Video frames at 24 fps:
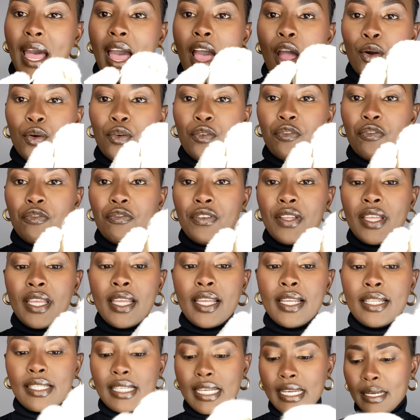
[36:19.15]

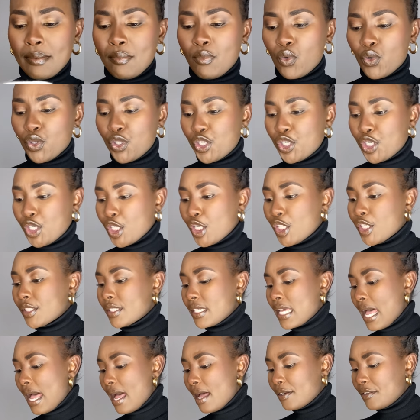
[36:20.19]
outfit and a more chilled
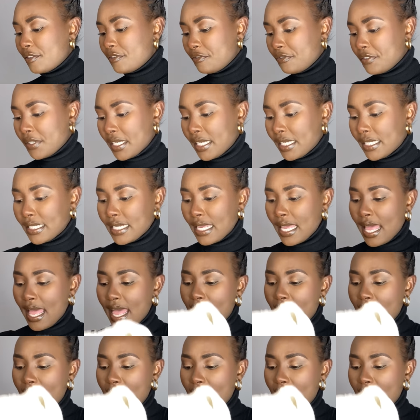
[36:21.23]
outfit.